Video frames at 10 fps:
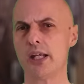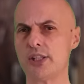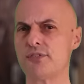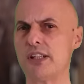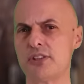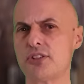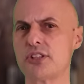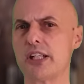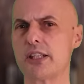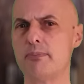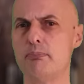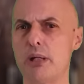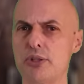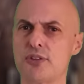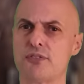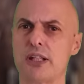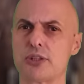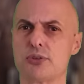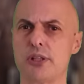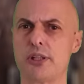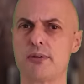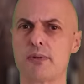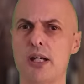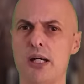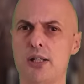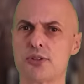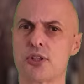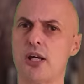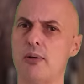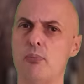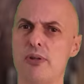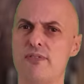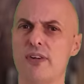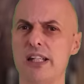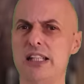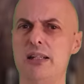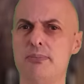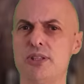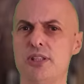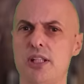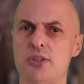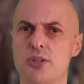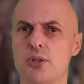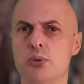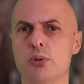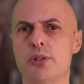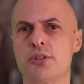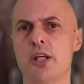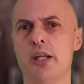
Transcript: It's fair to say that most factory cars come with very limited intercoolers.